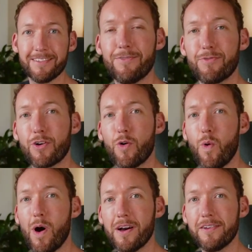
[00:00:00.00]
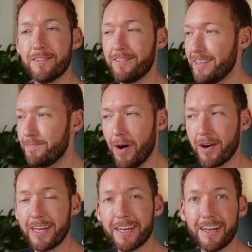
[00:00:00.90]
It requires
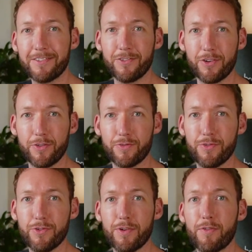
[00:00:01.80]
debugging as you go through,